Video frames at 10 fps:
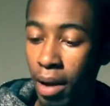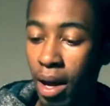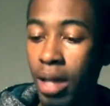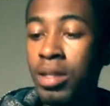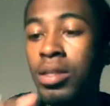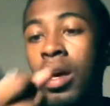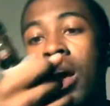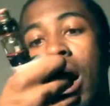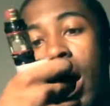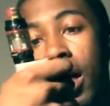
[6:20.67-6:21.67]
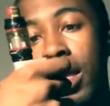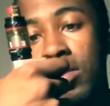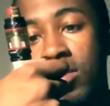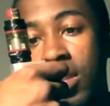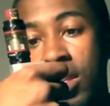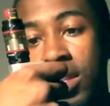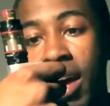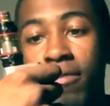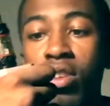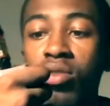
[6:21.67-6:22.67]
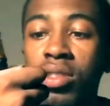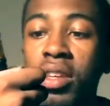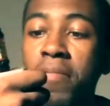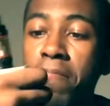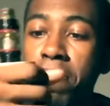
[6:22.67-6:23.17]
mods. And since I've used it